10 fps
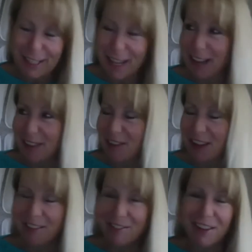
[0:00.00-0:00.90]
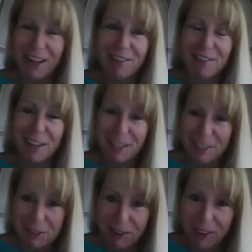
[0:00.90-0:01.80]
Um, I'm I'm not
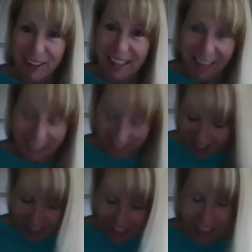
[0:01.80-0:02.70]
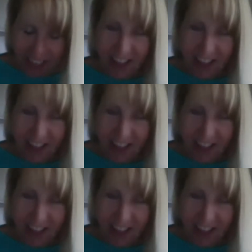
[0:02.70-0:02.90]
sure that I can.